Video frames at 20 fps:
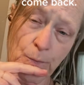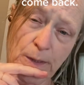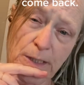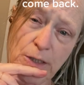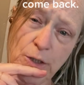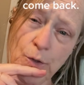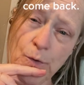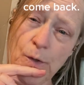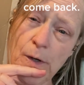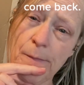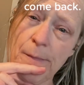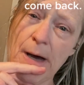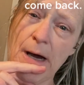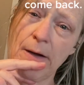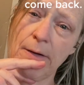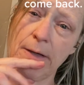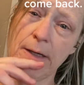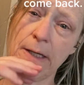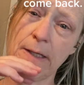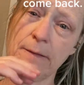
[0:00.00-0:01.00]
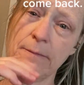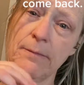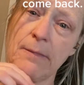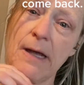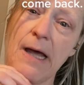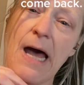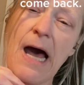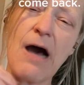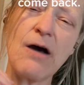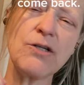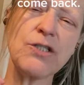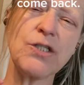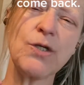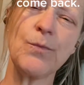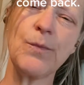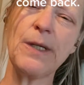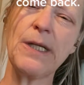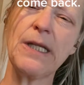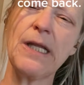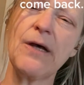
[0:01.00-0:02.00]
we do about it? How should
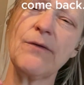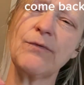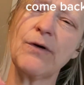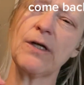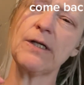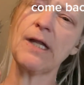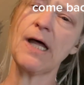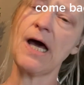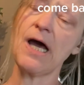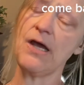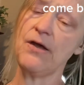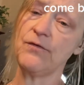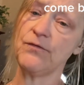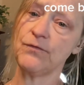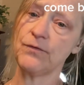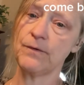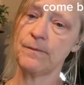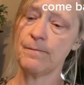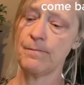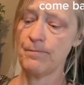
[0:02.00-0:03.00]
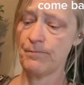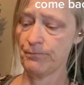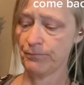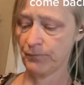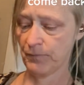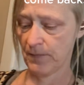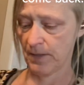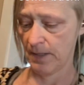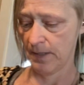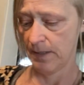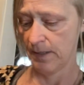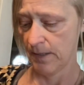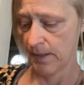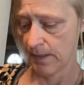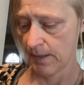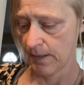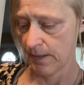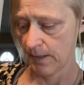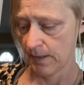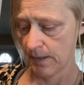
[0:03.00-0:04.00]
we live our life?
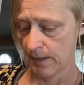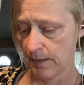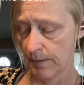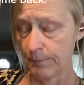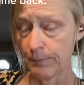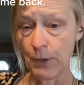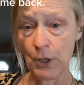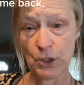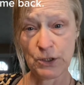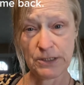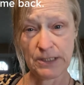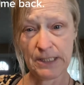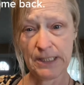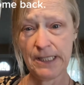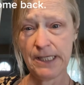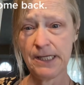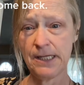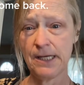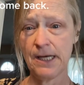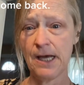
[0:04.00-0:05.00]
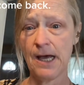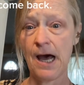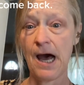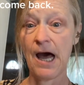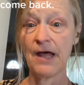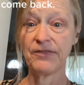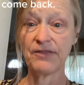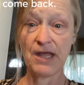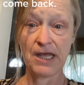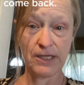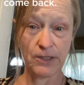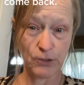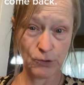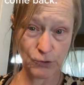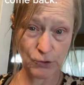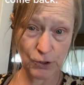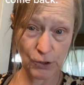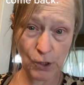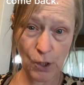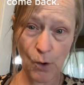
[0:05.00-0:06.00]
Personally, I think you
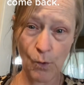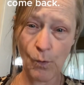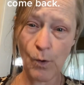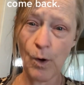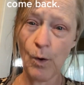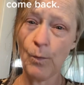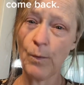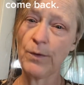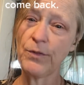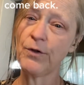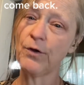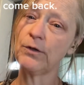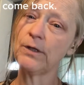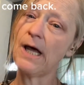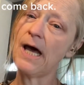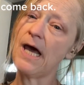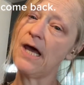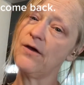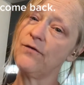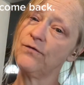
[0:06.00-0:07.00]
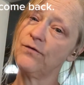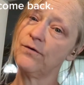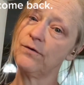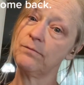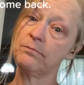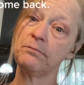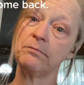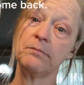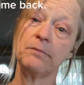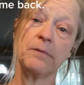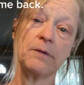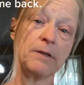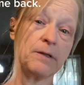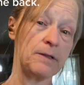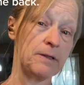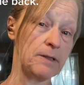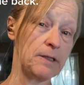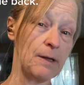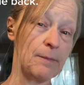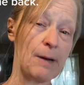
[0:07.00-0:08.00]
should go on with your life.
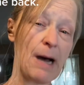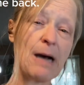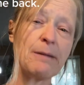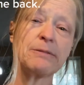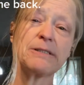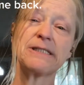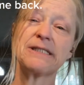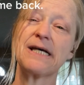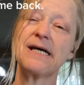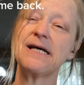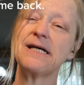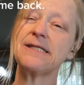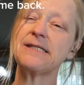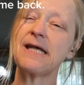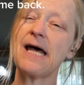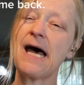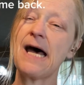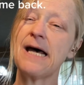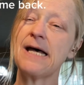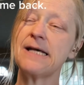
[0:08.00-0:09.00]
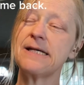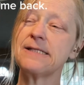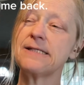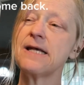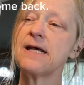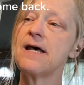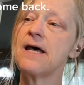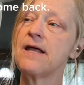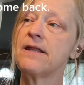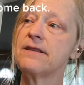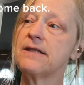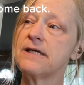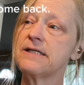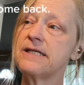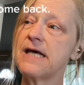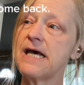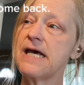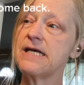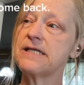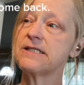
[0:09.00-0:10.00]
The Bible says, as the
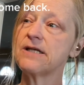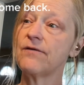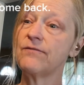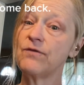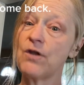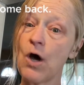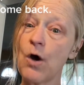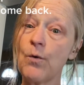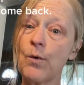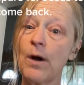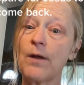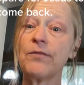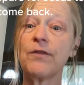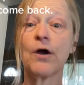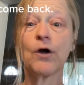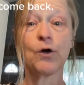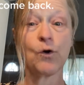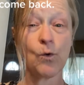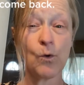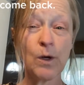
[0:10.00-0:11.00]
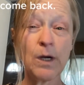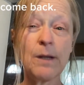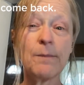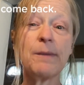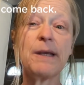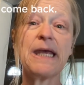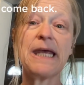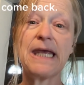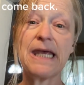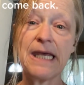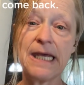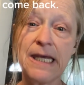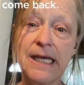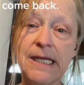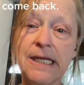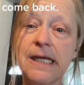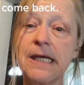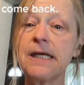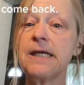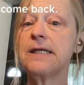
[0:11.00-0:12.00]
days of Noah, they're going to be
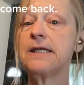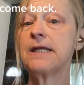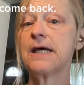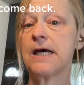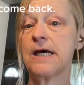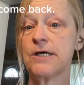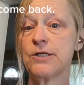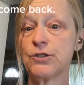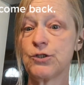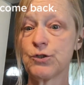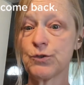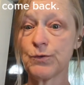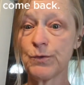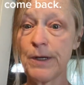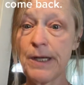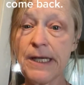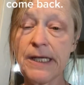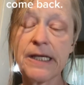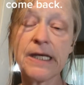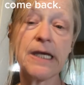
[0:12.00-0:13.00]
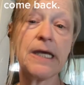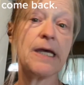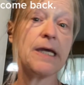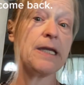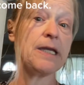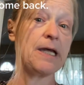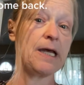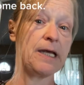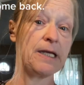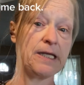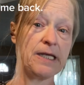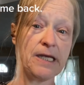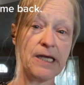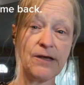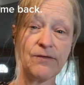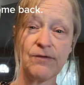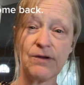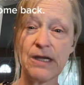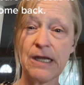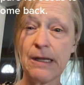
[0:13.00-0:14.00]
eating and drinking and
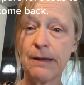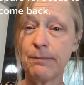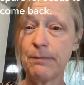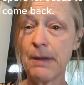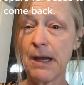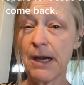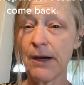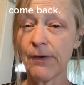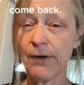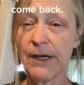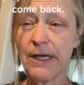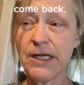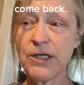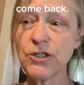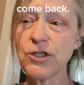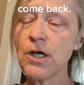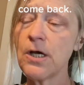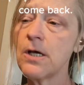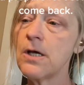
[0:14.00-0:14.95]
giving in marriage